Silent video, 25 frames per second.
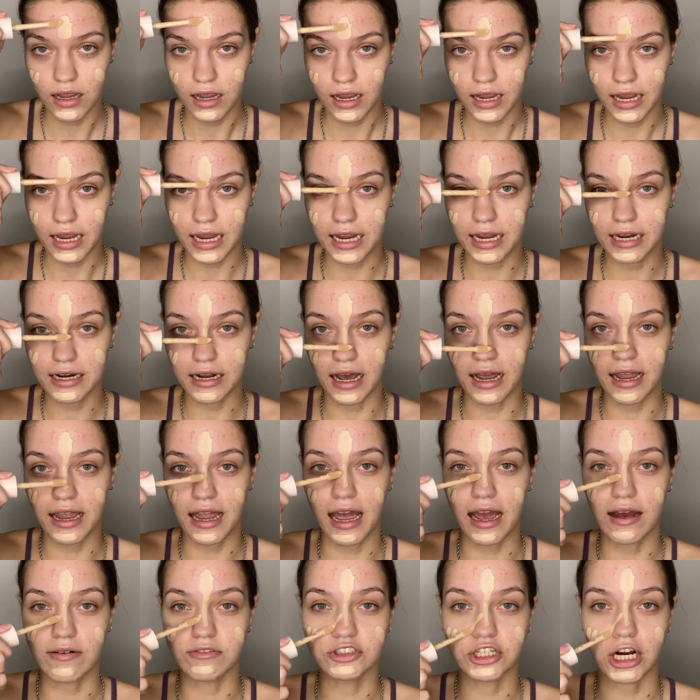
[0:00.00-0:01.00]
and I
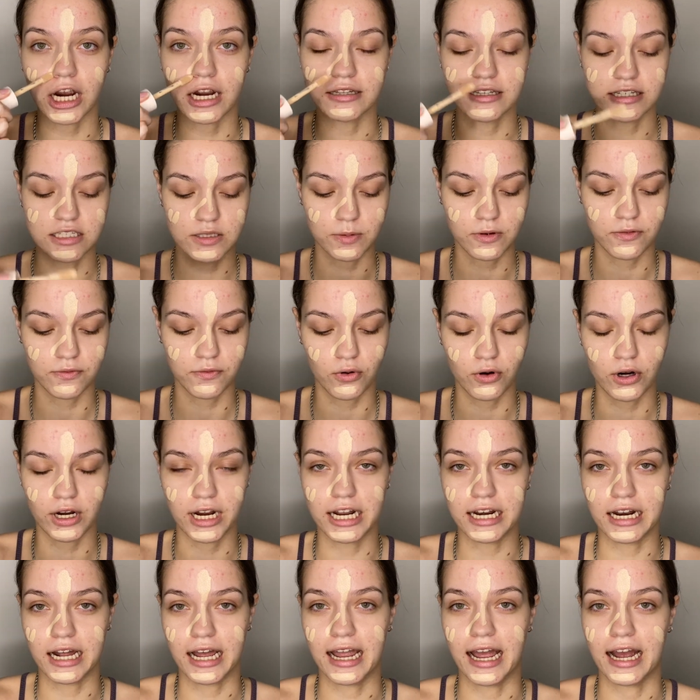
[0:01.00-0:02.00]
have tried this before
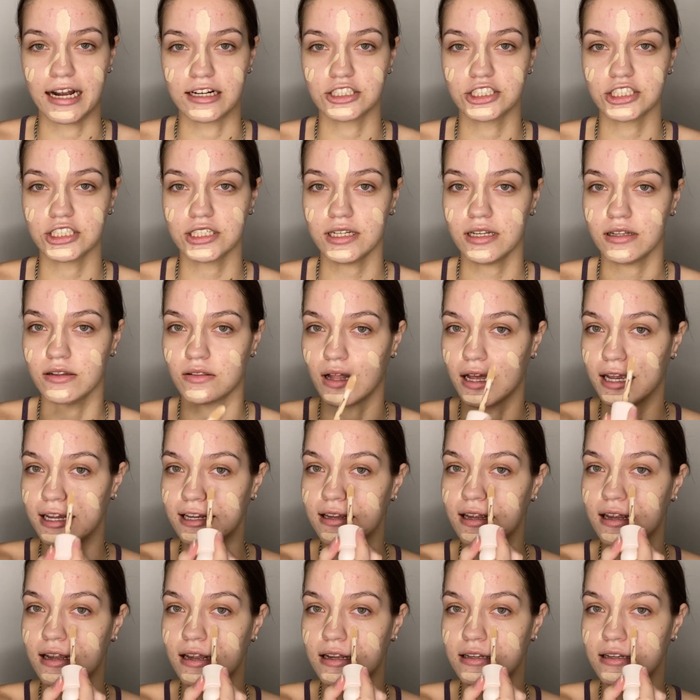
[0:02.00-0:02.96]
and I actually like it.